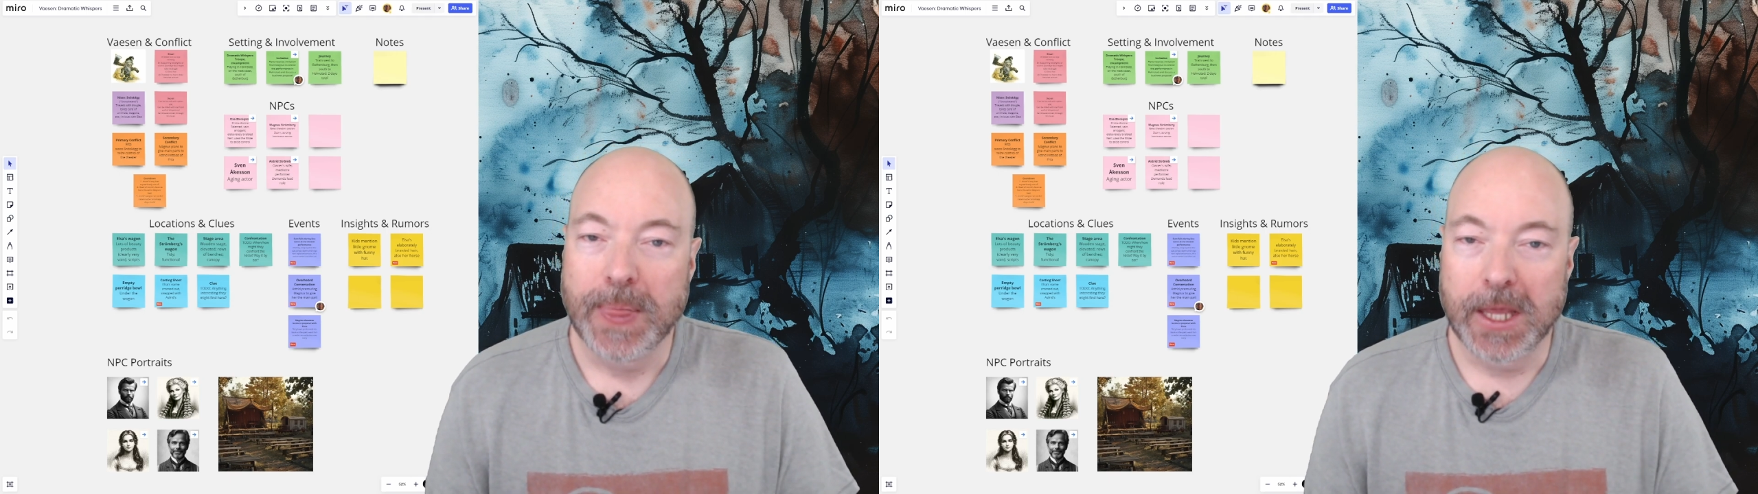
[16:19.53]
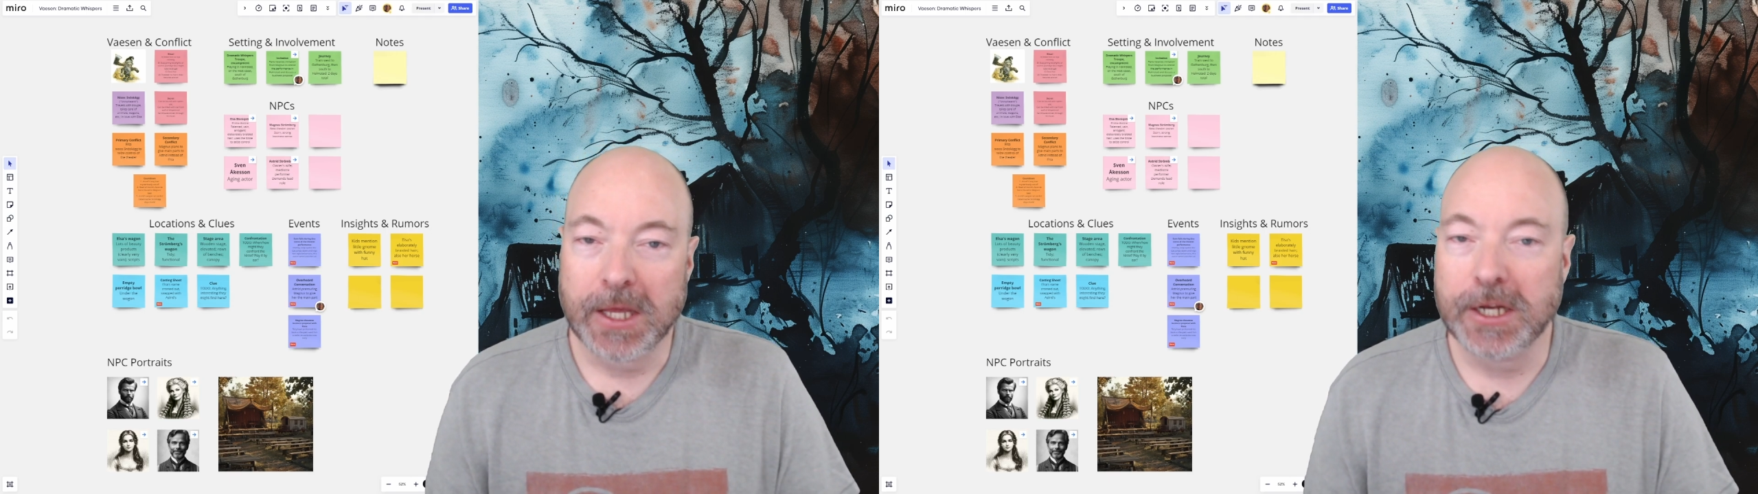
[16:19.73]

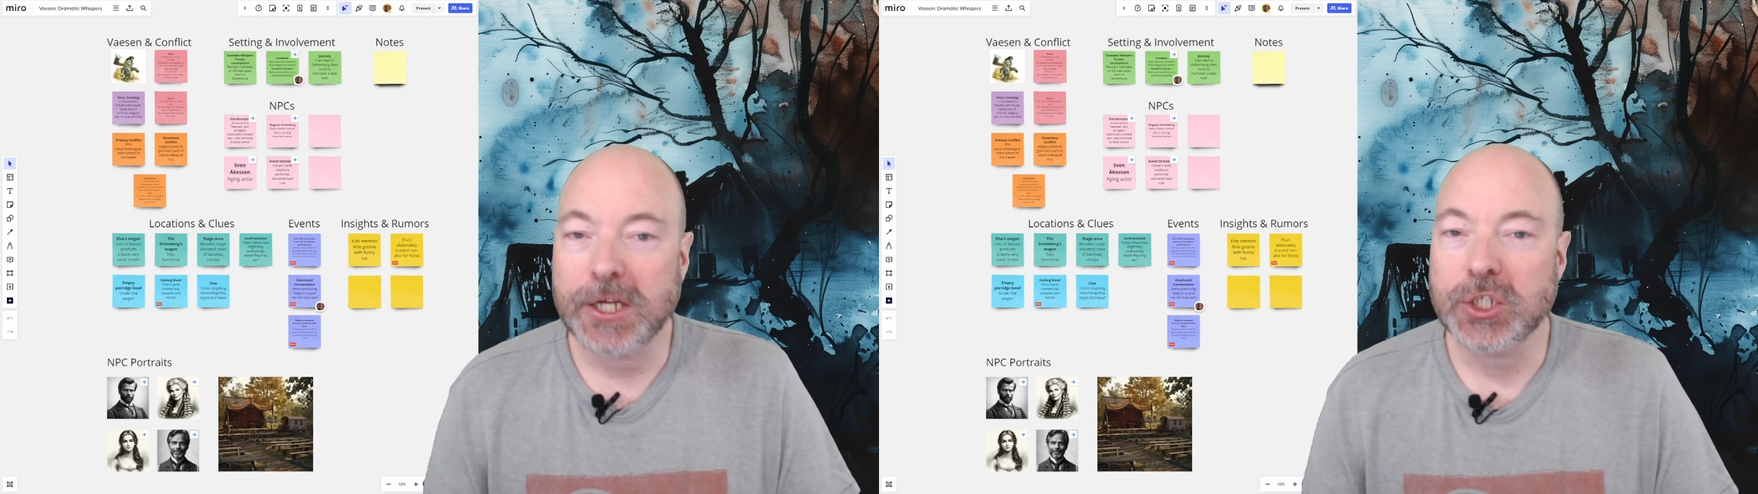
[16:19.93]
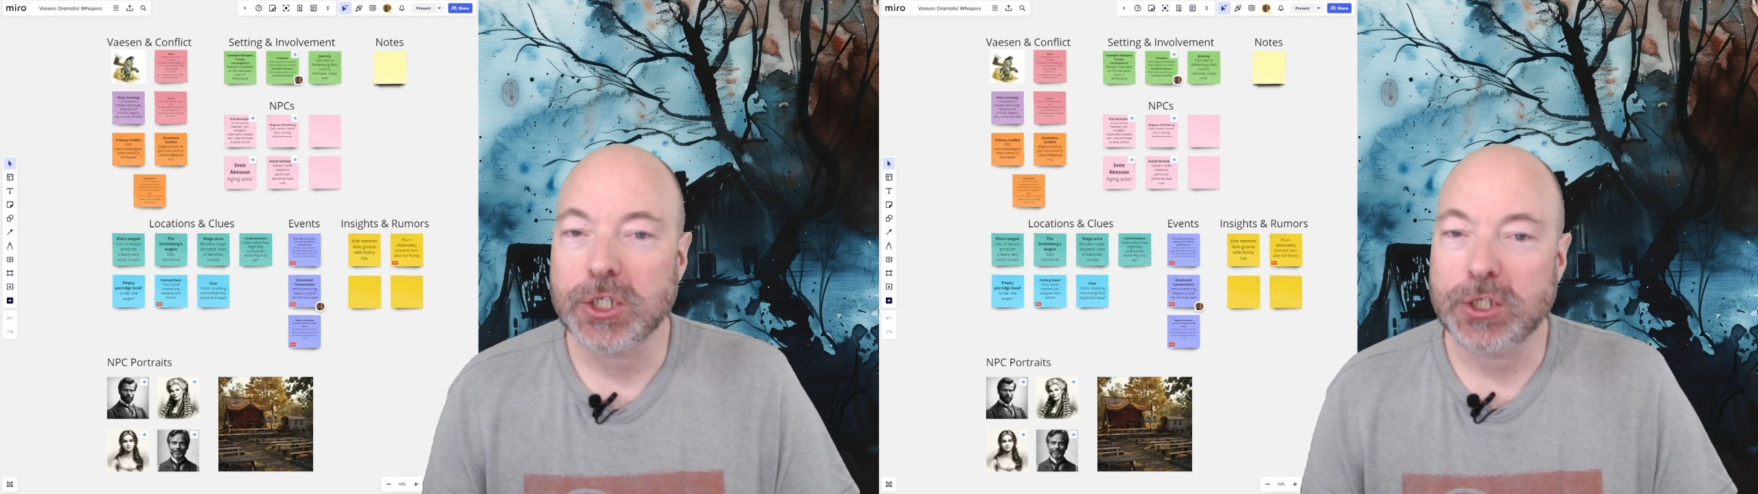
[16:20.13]
In
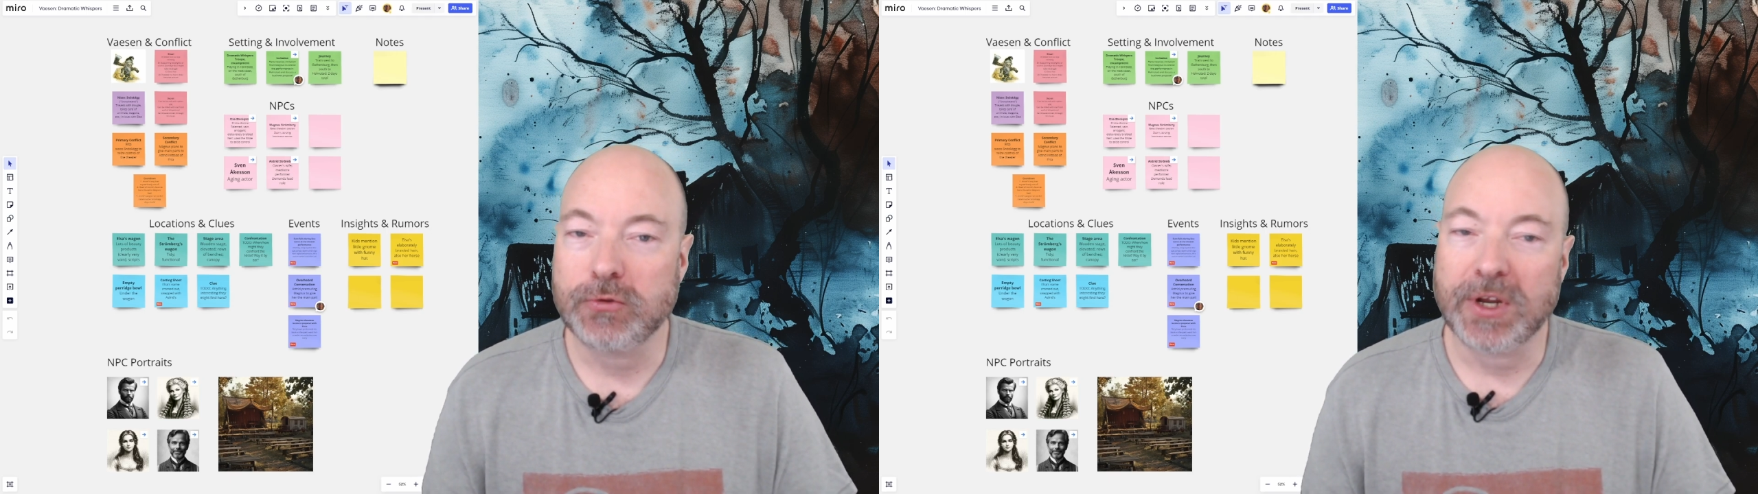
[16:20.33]
addition to